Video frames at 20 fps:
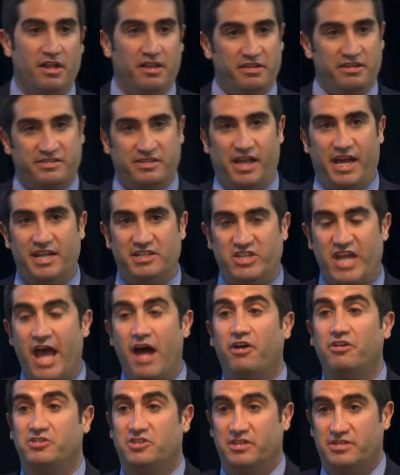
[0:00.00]
There's a lot of
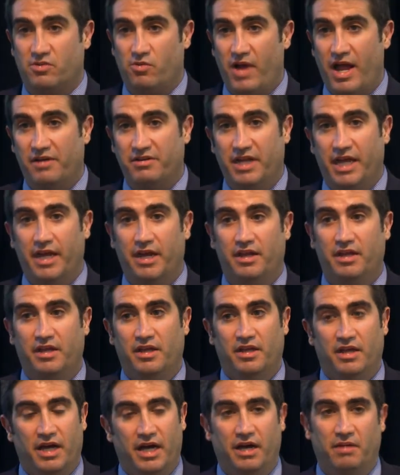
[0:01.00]
challenges around it,
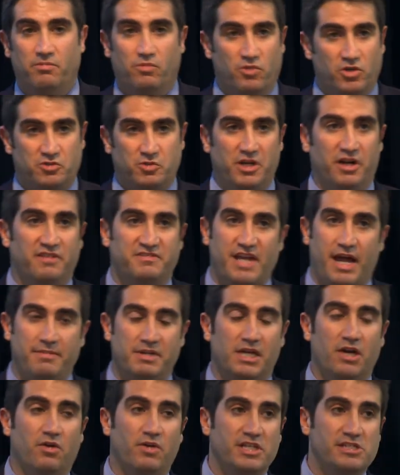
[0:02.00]
um, which we don't have time to
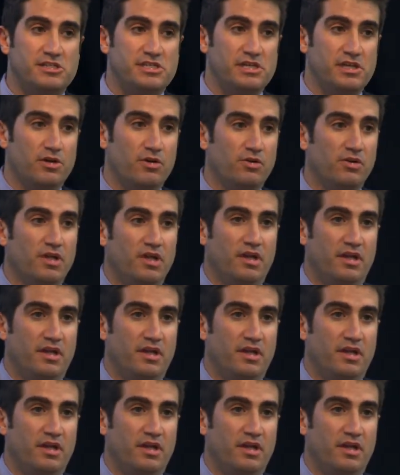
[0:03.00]
go into.